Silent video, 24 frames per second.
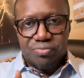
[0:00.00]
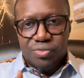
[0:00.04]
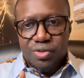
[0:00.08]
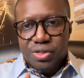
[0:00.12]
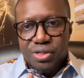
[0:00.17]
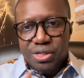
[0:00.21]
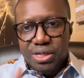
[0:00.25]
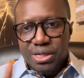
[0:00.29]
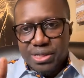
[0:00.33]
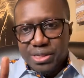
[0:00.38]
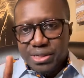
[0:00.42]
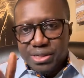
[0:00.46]

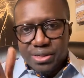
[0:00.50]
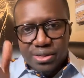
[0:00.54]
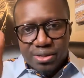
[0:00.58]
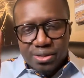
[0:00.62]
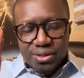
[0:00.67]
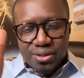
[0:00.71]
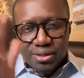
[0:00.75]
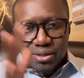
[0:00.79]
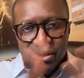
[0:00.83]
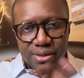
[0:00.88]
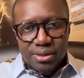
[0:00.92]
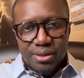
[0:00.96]
She
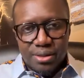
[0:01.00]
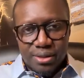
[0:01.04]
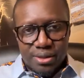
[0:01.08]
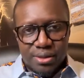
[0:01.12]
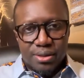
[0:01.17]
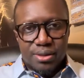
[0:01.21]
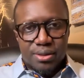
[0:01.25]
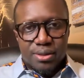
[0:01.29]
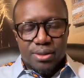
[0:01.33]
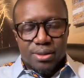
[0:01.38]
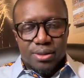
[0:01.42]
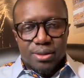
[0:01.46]
has
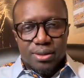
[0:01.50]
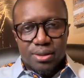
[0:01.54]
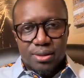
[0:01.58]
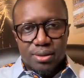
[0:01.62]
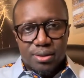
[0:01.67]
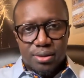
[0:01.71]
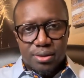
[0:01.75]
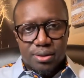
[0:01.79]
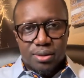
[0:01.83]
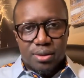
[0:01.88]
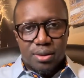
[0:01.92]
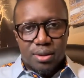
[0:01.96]

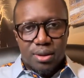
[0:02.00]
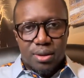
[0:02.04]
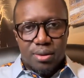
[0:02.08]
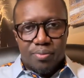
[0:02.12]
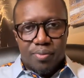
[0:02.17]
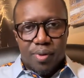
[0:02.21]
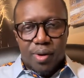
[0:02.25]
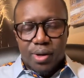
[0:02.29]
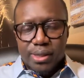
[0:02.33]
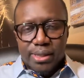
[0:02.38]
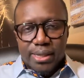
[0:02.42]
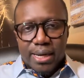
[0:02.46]

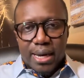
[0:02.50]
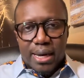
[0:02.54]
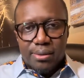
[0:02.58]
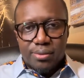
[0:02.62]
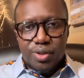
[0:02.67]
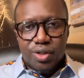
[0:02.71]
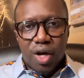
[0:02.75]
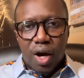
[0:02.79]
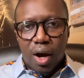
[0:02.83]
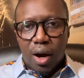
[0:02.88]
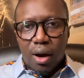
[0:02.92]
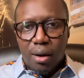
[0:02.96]
a
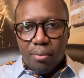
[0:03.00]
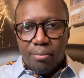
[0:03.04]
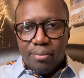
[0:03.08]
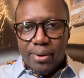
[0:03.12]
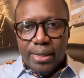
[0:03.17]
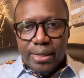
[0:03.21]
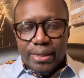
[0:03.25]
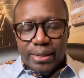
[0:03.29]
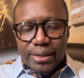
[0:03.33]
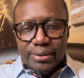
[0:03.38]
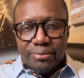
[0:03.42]
part-time job,